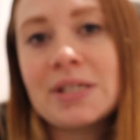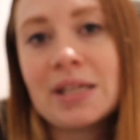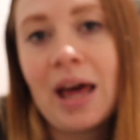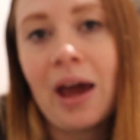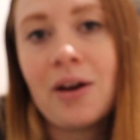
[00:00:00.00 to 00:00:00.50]

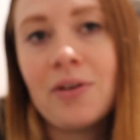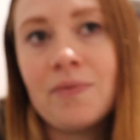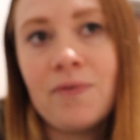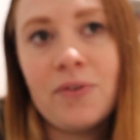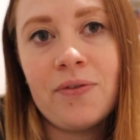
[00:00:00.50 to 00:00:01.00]
slack
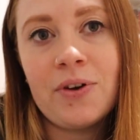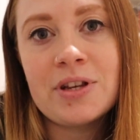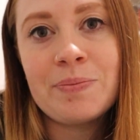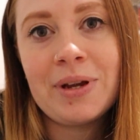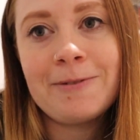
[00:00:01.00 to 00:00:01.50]
for the
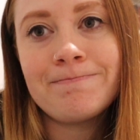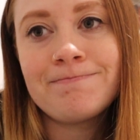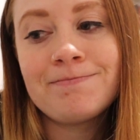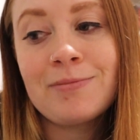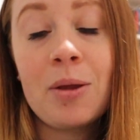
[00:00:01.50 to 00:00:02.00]
first bit.
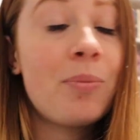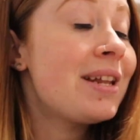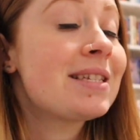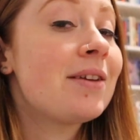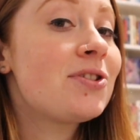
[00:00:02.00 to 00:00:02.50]
But
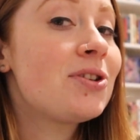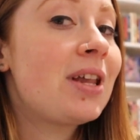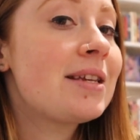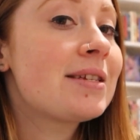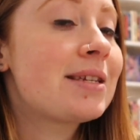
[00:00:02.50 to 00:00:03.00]
it's never too
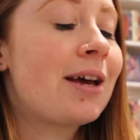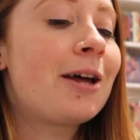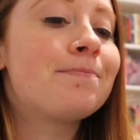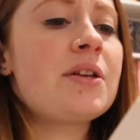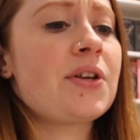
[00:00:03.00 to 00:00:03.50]
late to
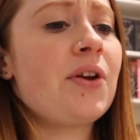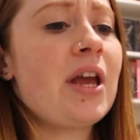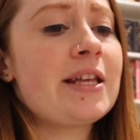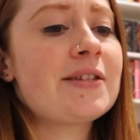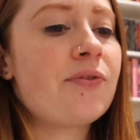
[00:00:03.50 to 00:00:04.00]
start. So
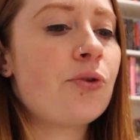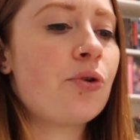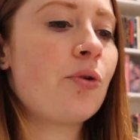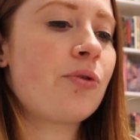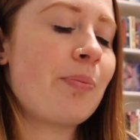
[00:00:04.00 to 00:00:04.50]
as
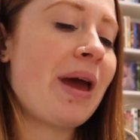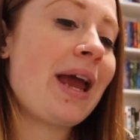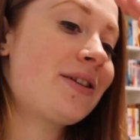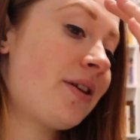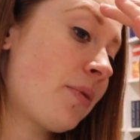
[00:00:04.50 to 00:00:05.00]
for the
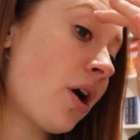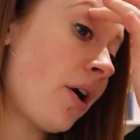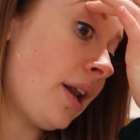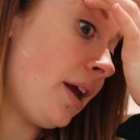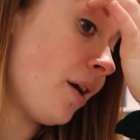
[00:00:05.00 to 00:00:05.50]
page that I'm
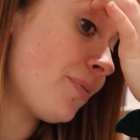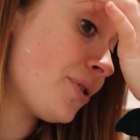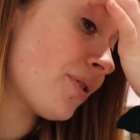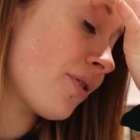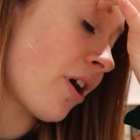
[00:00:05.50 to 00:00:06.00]
currently up
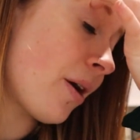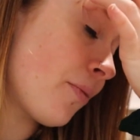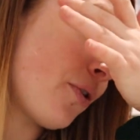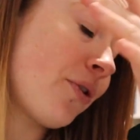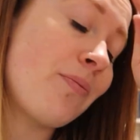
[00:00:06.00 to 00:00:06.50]
to, I'm
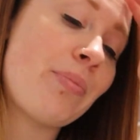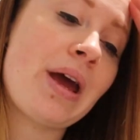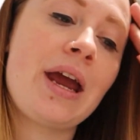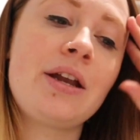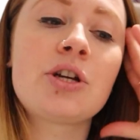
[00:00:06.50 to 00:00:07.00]
on
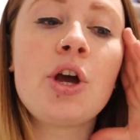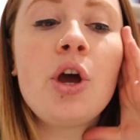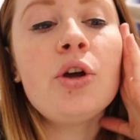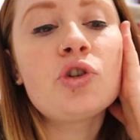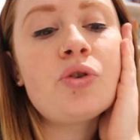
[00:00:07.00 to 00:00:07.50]
page
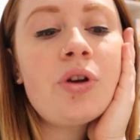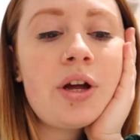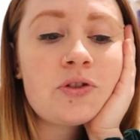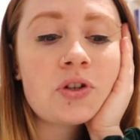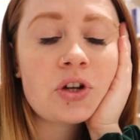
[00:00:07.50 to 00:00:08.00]

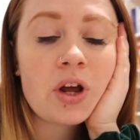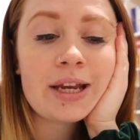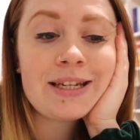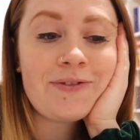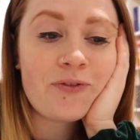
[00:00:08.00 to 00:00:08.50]

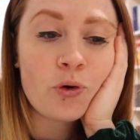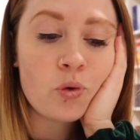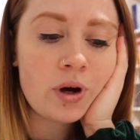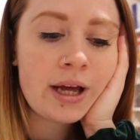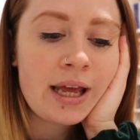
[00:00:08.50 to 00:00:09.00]

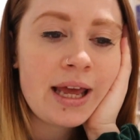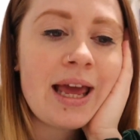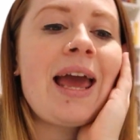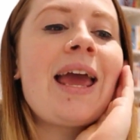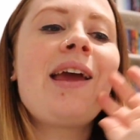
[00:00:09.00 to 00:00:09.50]
294,
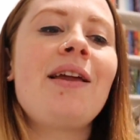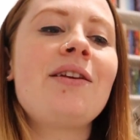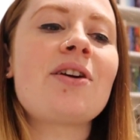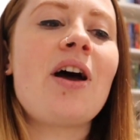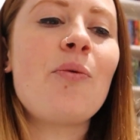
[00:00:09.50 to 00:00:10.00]

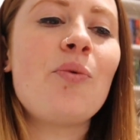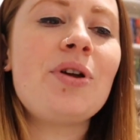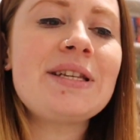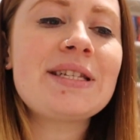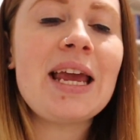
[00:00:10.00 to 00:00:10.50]
and I
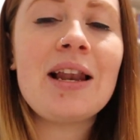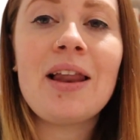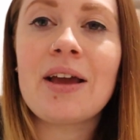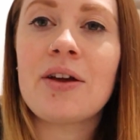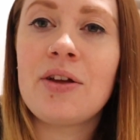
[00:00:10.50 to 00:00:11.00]
want to say
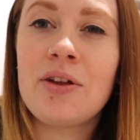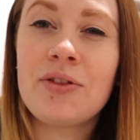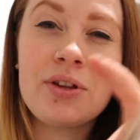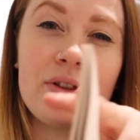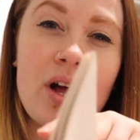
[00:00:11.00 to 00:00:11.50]
like
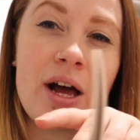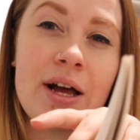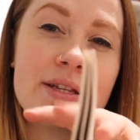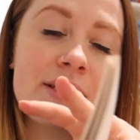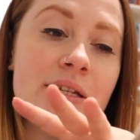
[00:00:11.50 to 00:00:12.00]
the
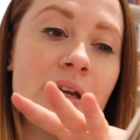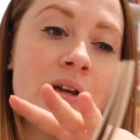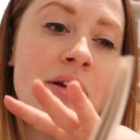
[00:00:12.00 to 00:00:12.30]
last